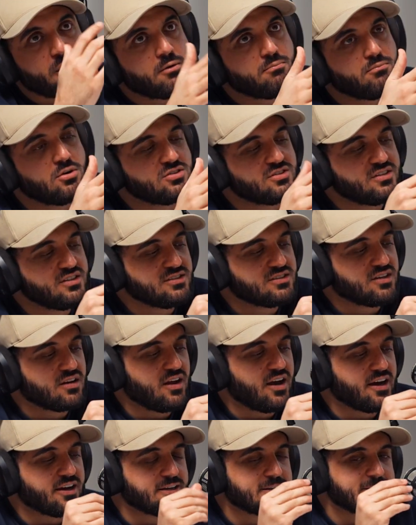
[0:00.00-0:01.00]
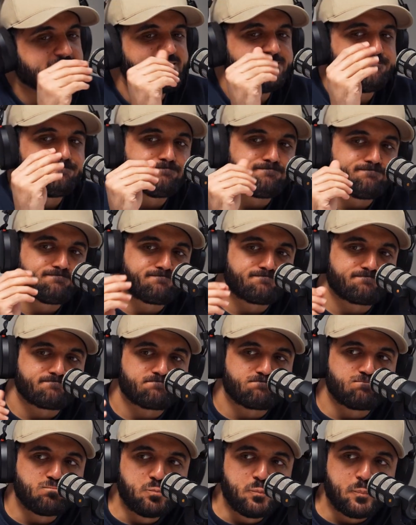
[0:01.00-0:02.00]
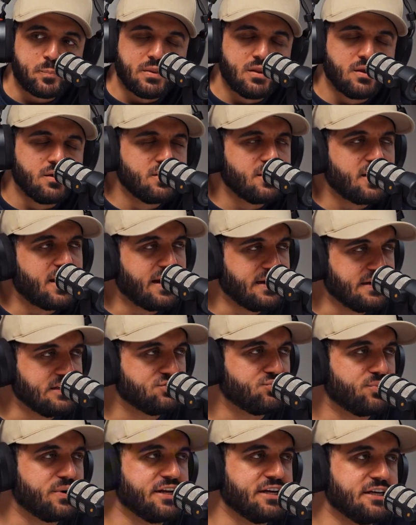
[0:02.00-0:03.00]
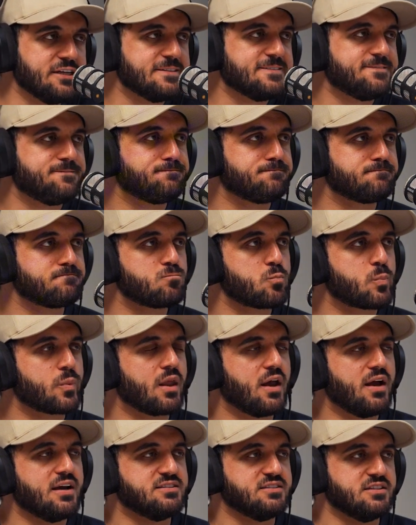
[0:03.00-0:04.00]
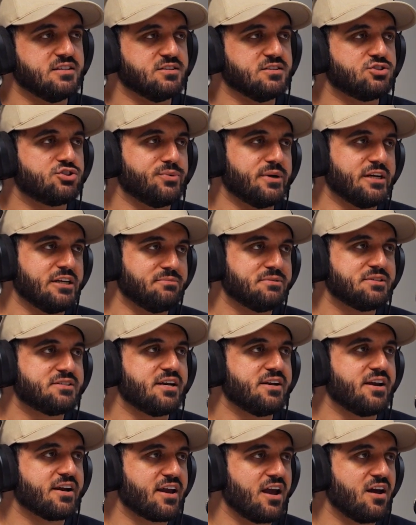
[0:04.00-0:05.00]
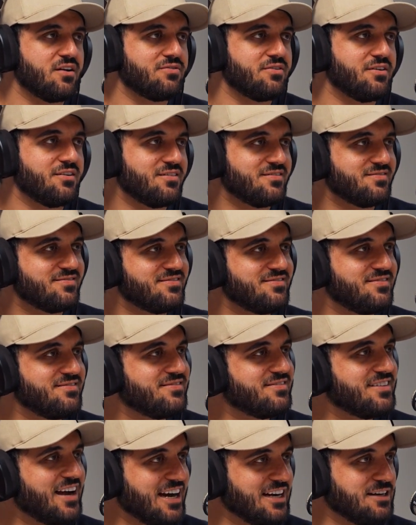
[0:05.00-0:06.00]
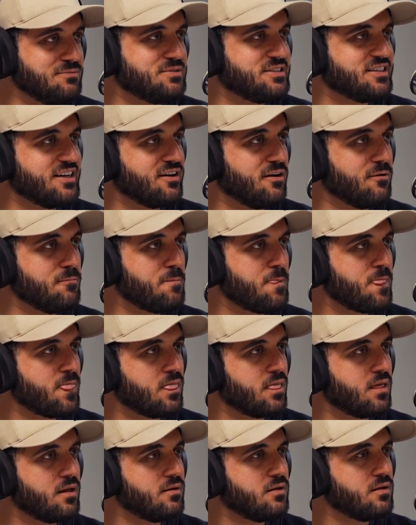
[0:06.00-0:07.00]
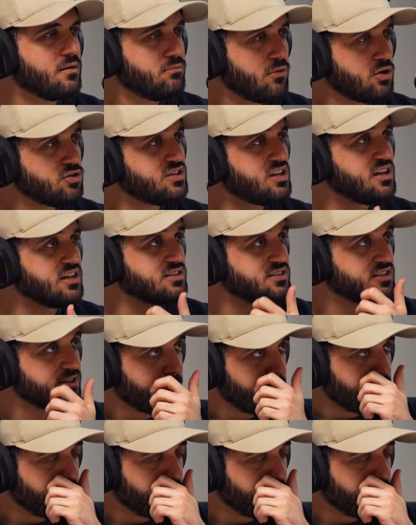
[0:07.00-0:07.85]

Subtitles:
Most things are like 80-20. As if 20% account for 80%. Most things.